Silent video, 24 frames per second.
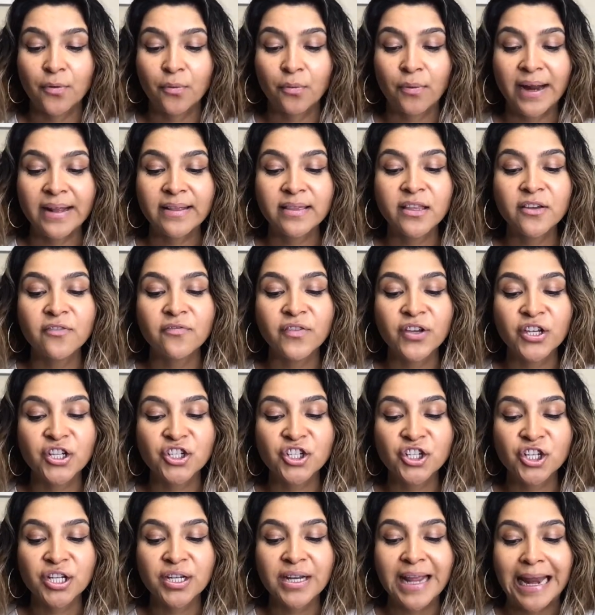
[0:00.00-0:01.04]
Write the
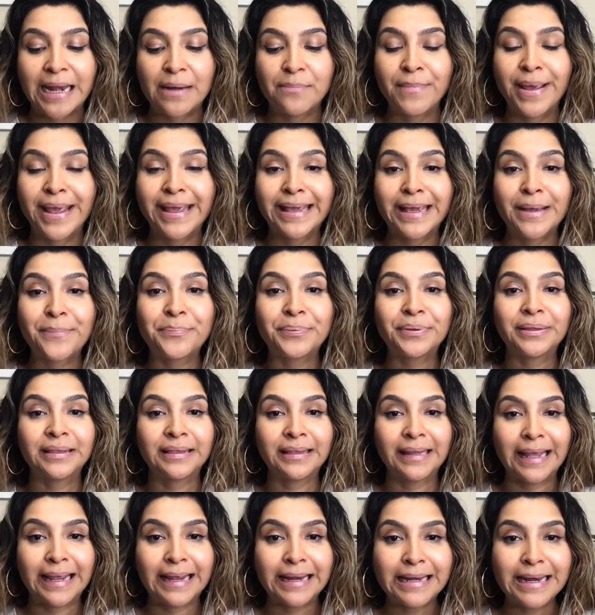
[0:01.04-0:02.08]
vision and make it
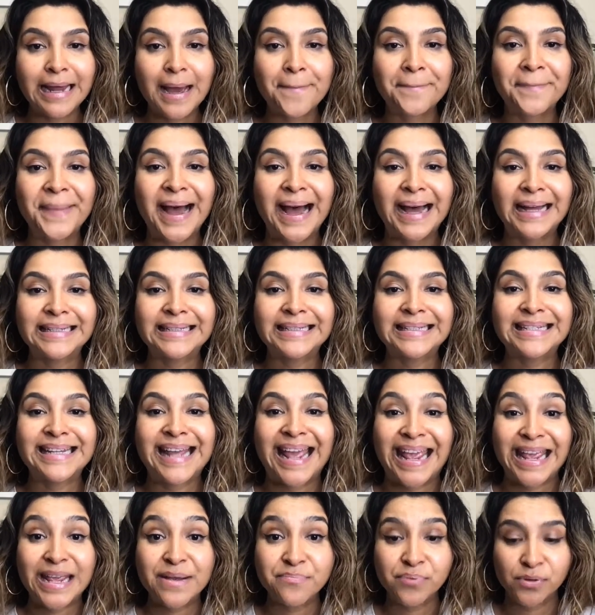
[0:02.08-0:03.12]
plain upon
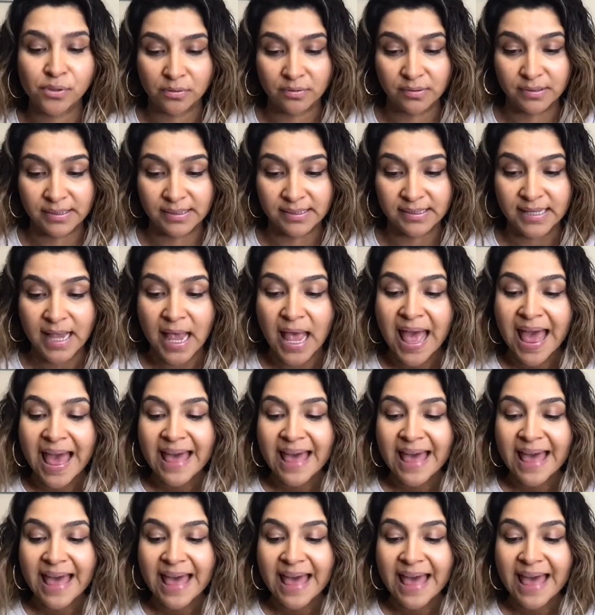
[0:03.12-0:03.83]
tables,